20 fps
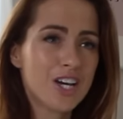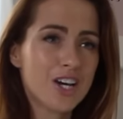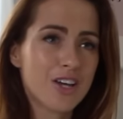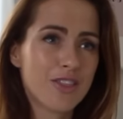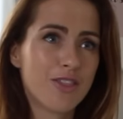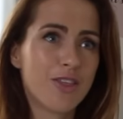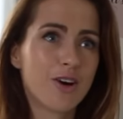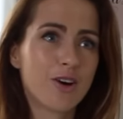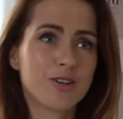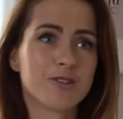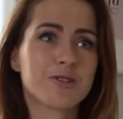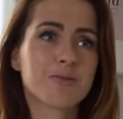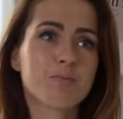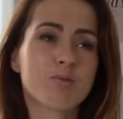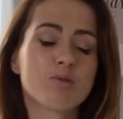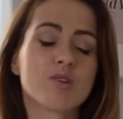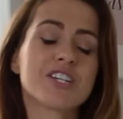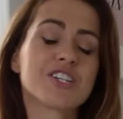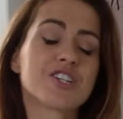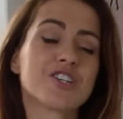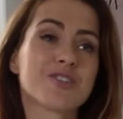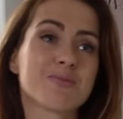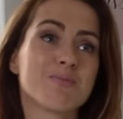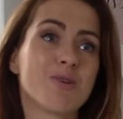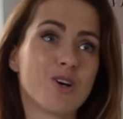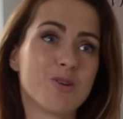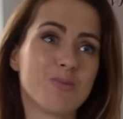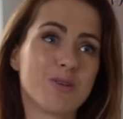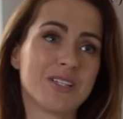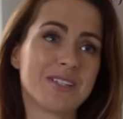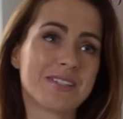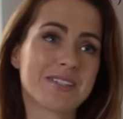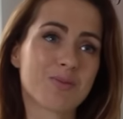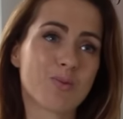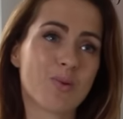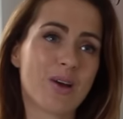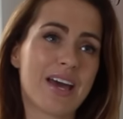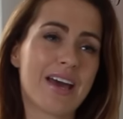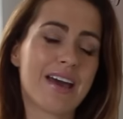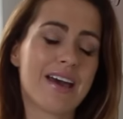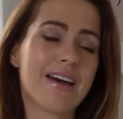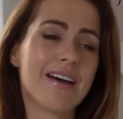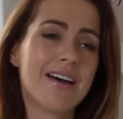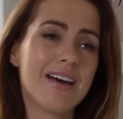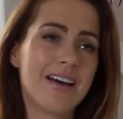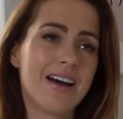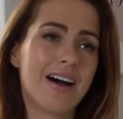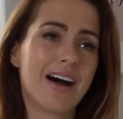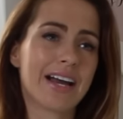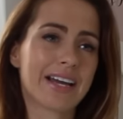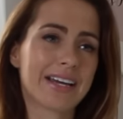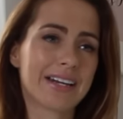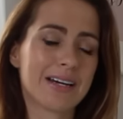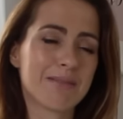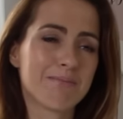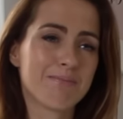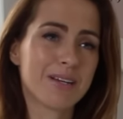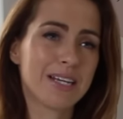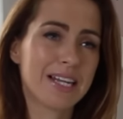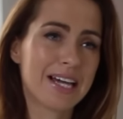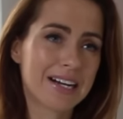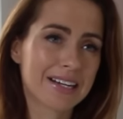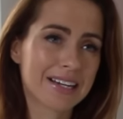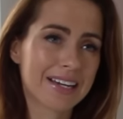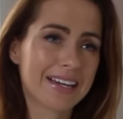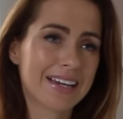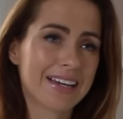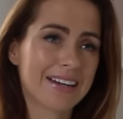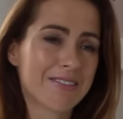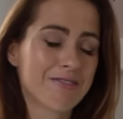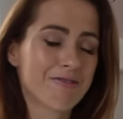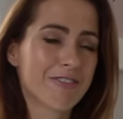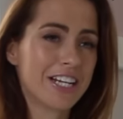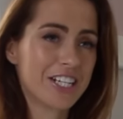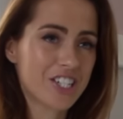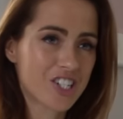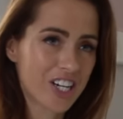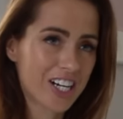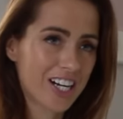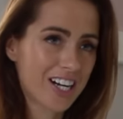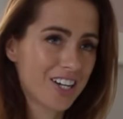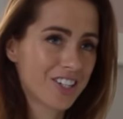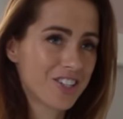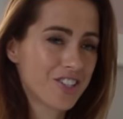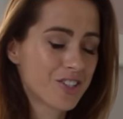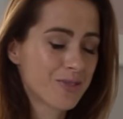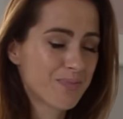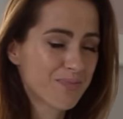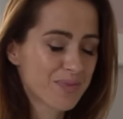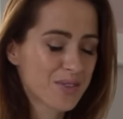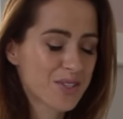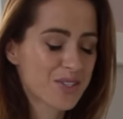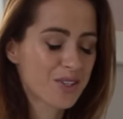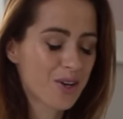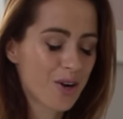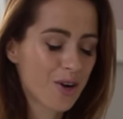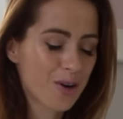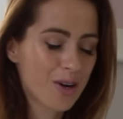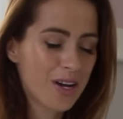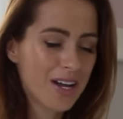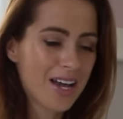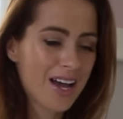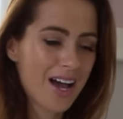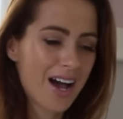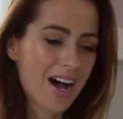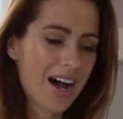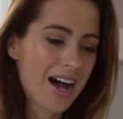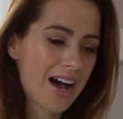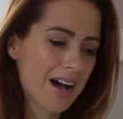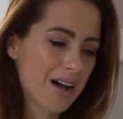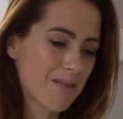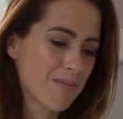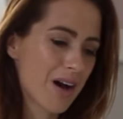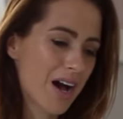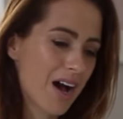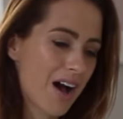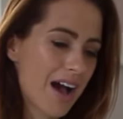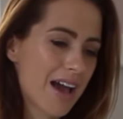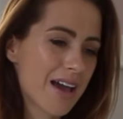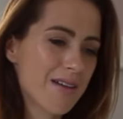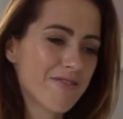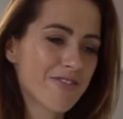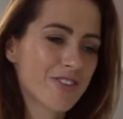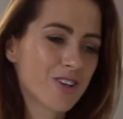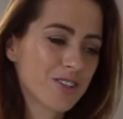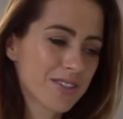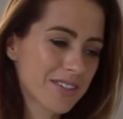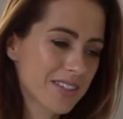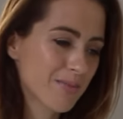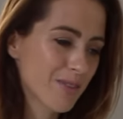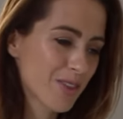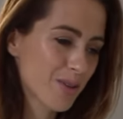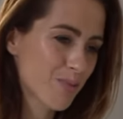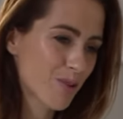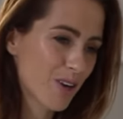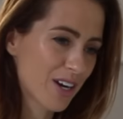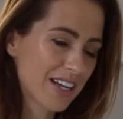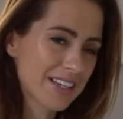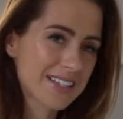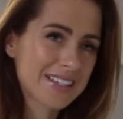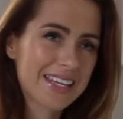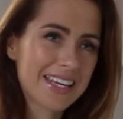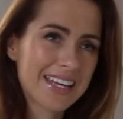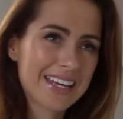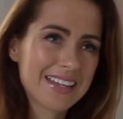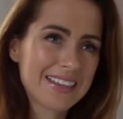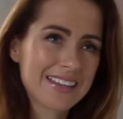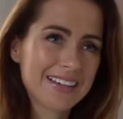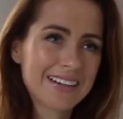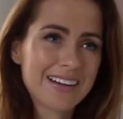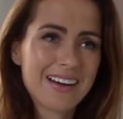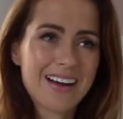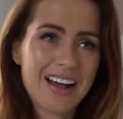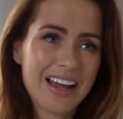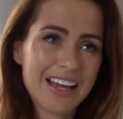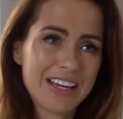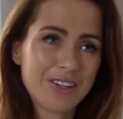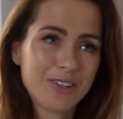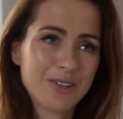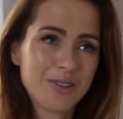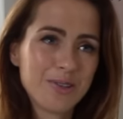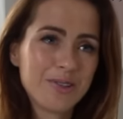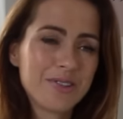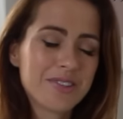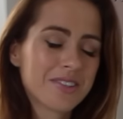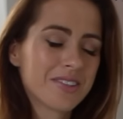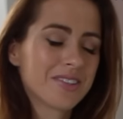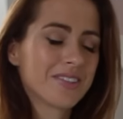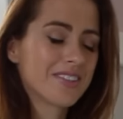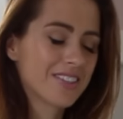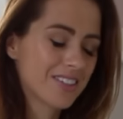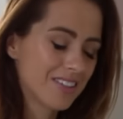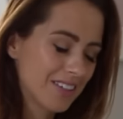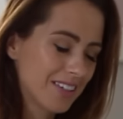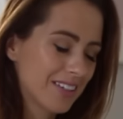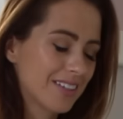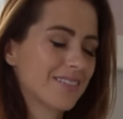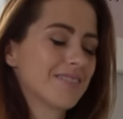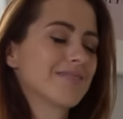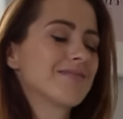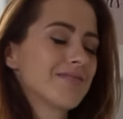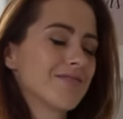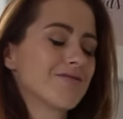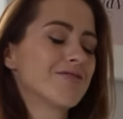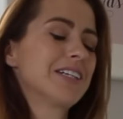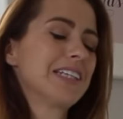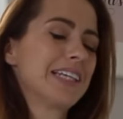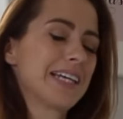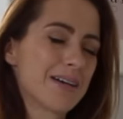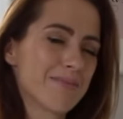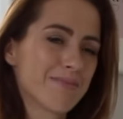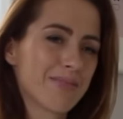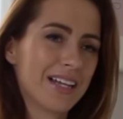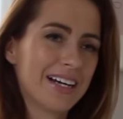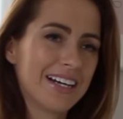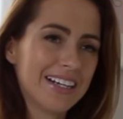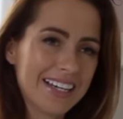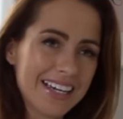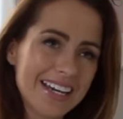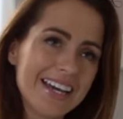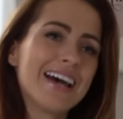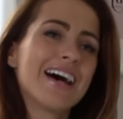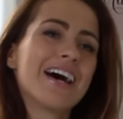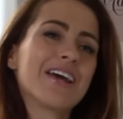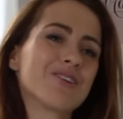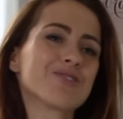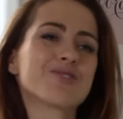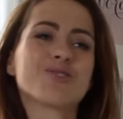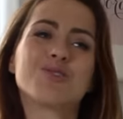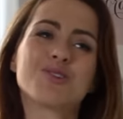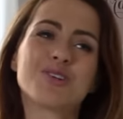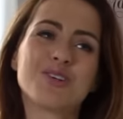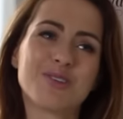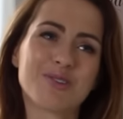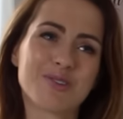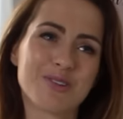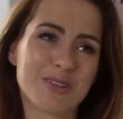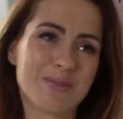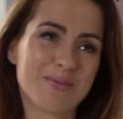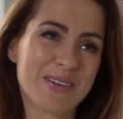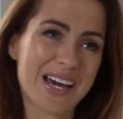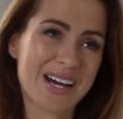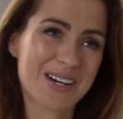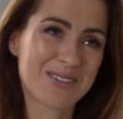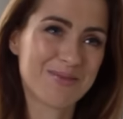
those precious moments where I can unplug and recharge. So I've got some of the products here that I use to really unplug, and I'll talk you through them now.